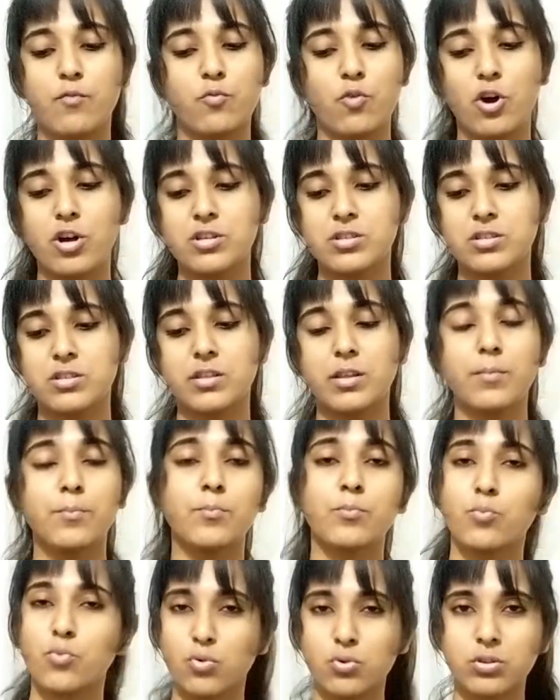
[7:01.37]
have washed
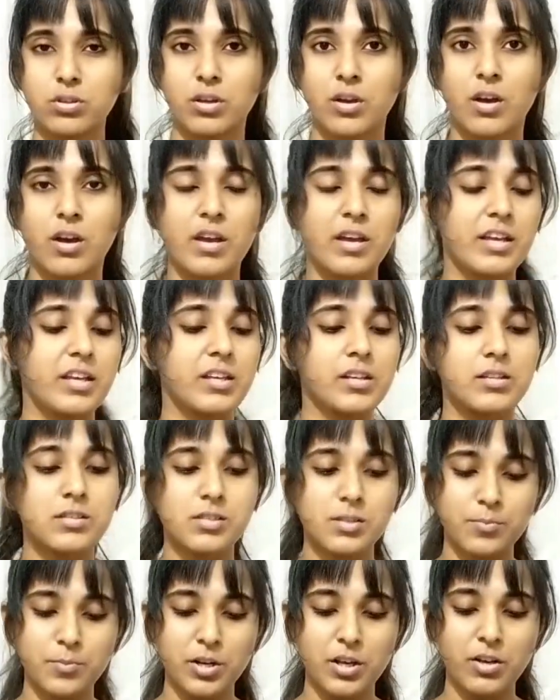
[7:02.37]
them both in a
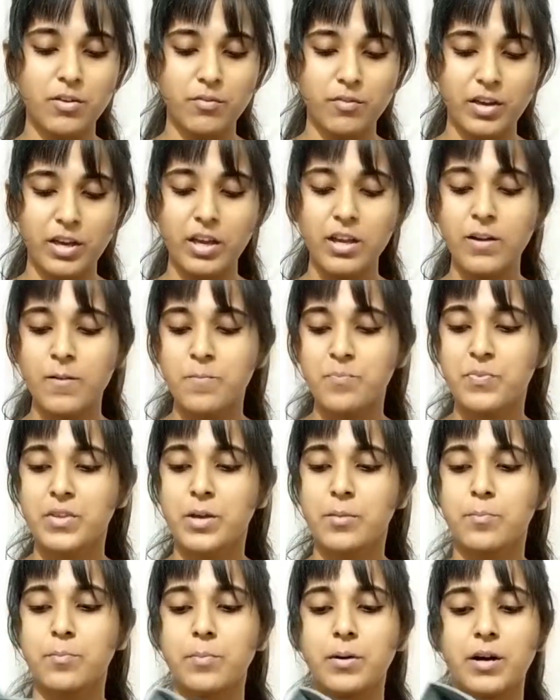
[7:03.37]
similar way,
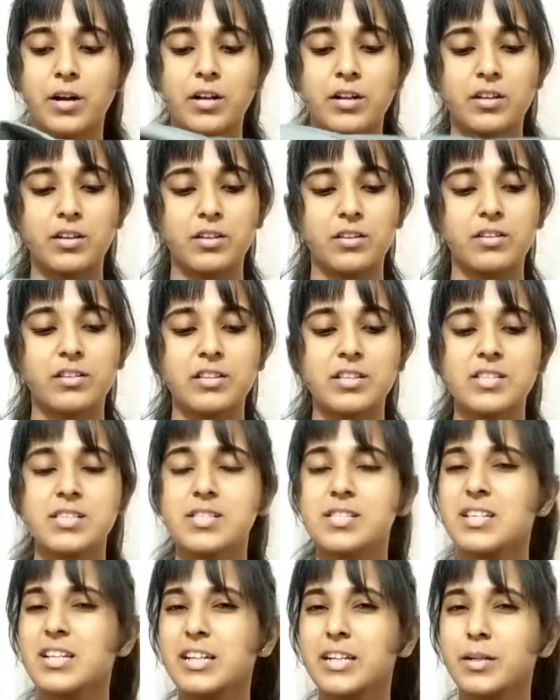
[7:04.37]
but this
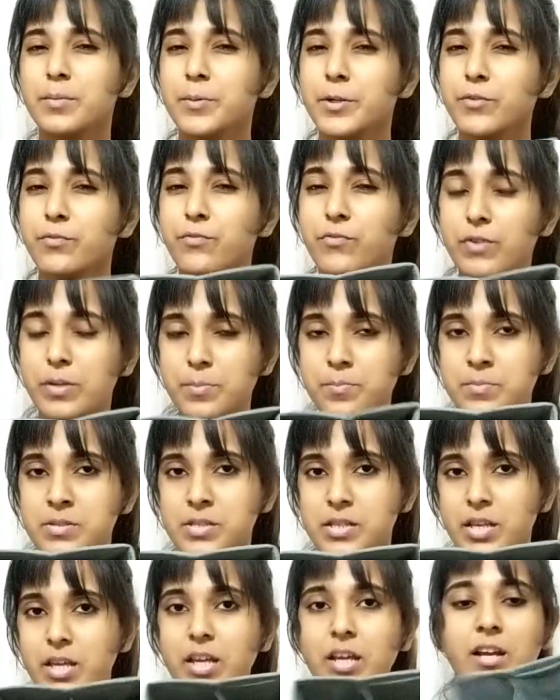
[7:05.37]
is a little bit
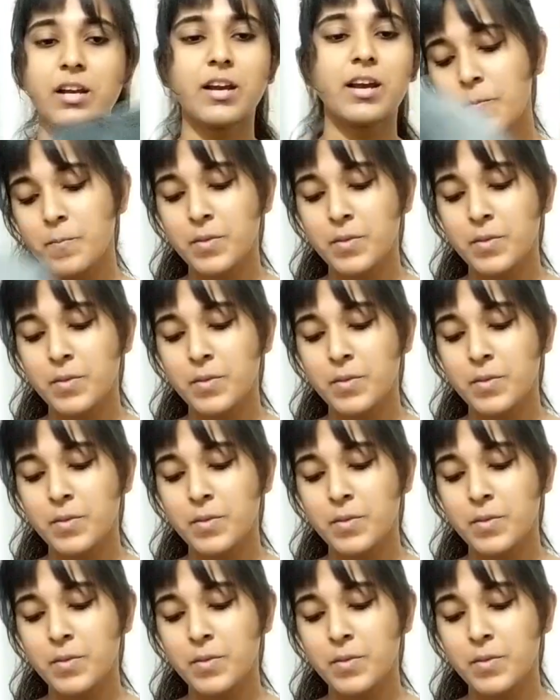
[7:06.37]
flimsy.